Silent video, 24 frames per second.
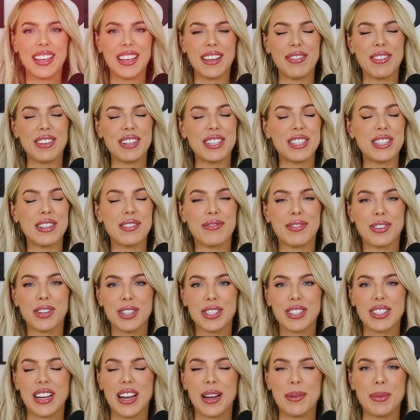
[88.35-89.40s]
If this is the
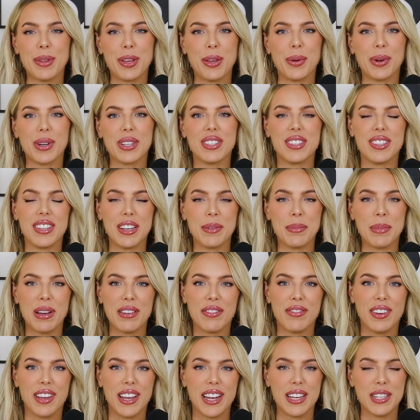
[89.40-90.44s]
first time that you are seeing my
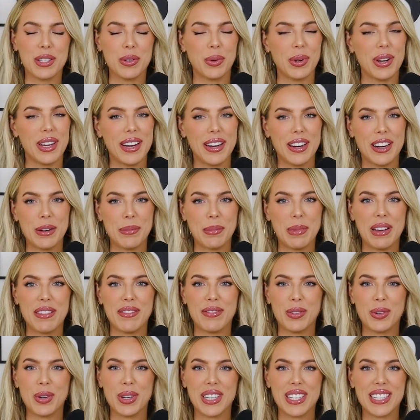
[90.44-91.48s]
face or hearing my
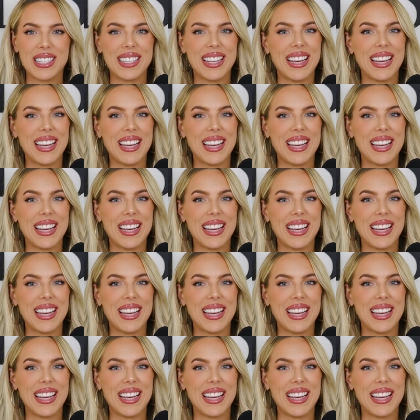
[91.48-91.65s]
voice,